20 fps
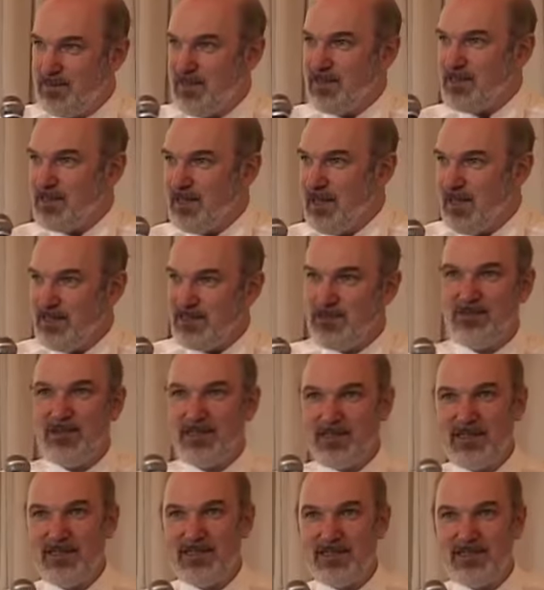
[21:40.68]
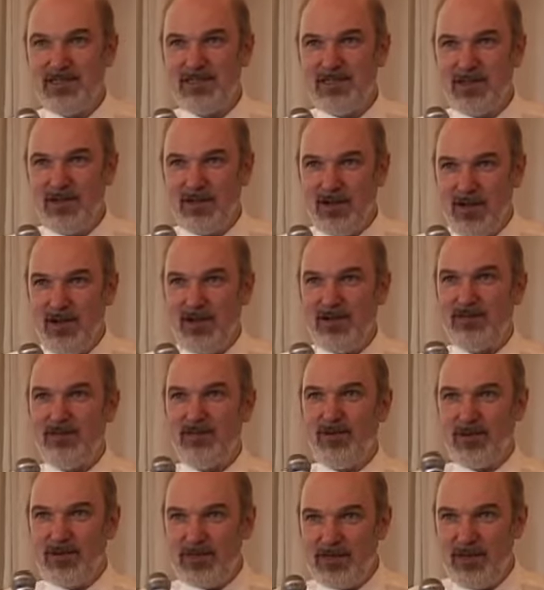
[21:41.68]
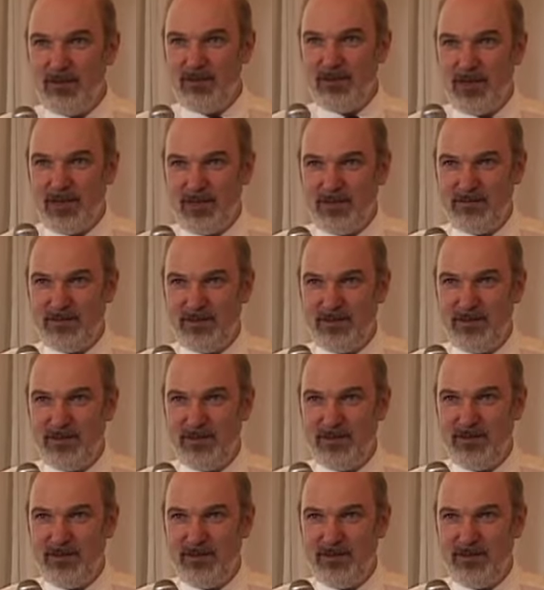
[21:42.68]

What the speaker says: discuss with his Lord for his own life.